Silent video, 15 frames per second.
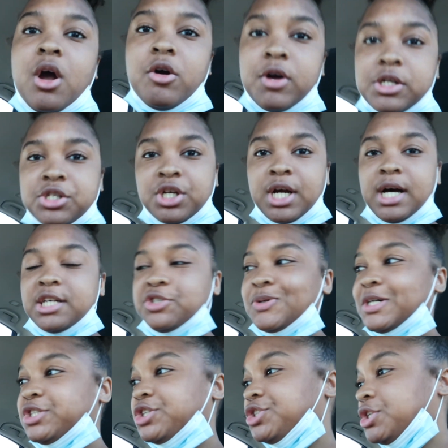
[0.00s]
Alright, you guys,
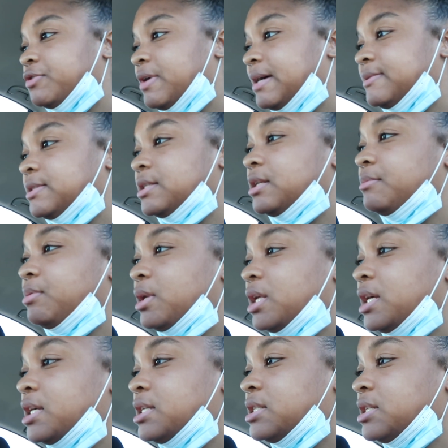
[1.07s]
so I just arrived to the
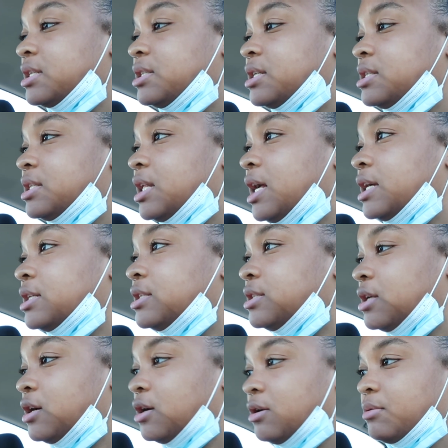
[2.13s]
place. This is like
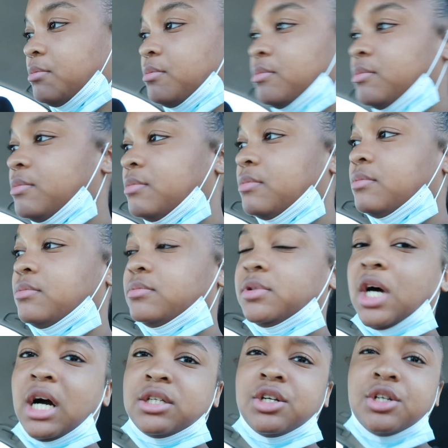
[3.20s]
some
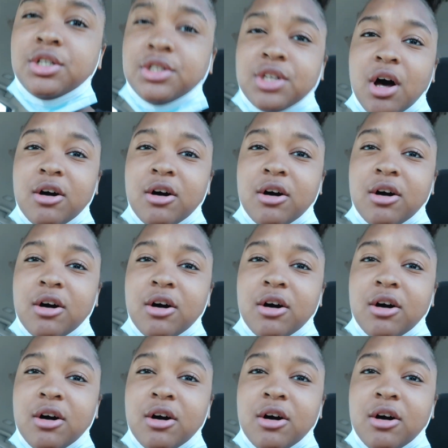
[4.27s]
doctor's